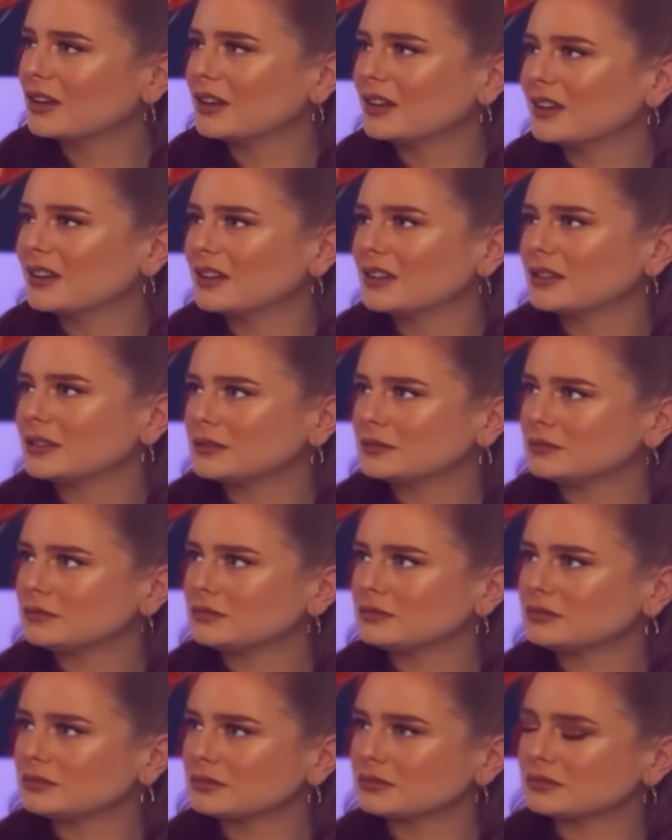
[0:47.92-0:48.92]

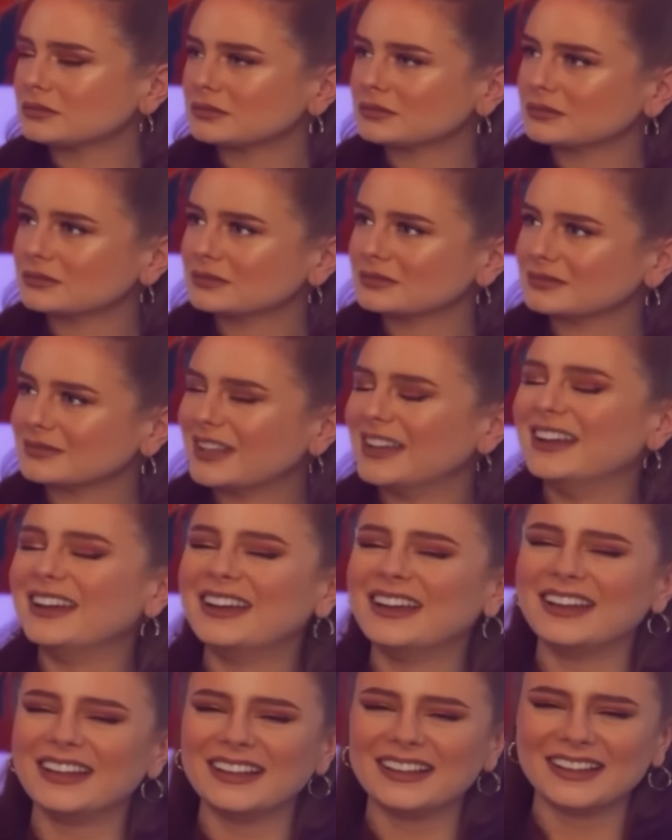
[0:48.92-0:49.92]

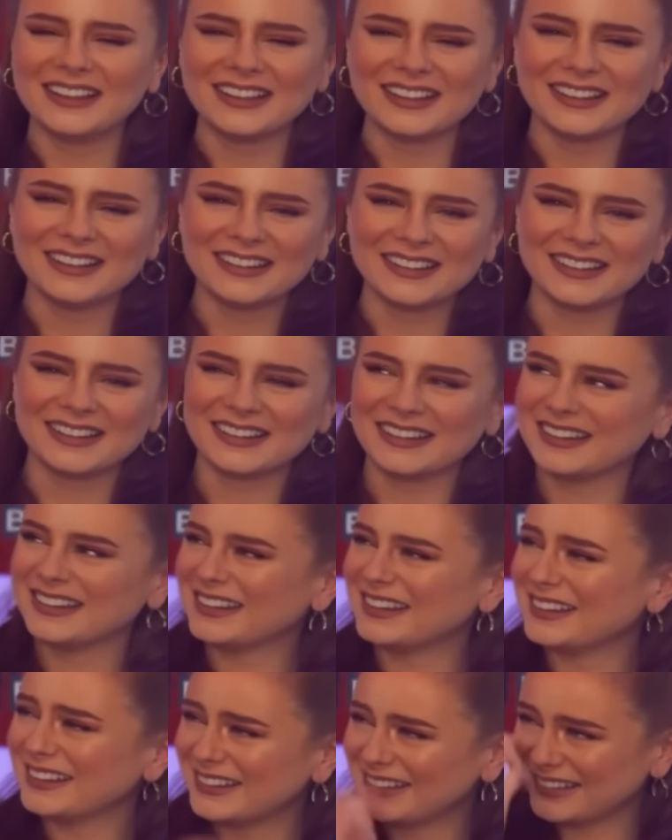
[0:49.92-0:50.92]

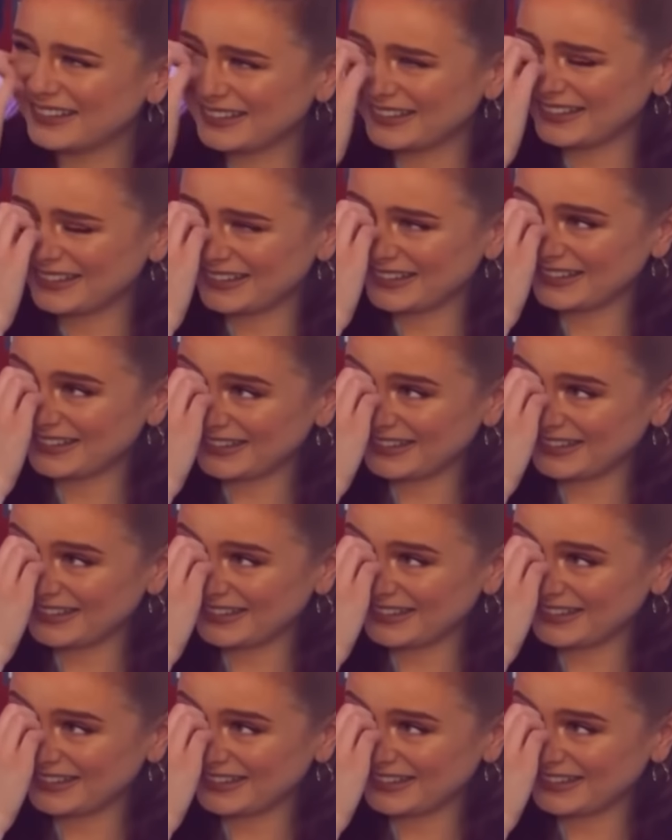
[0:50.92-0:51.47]
The person shown says nothing.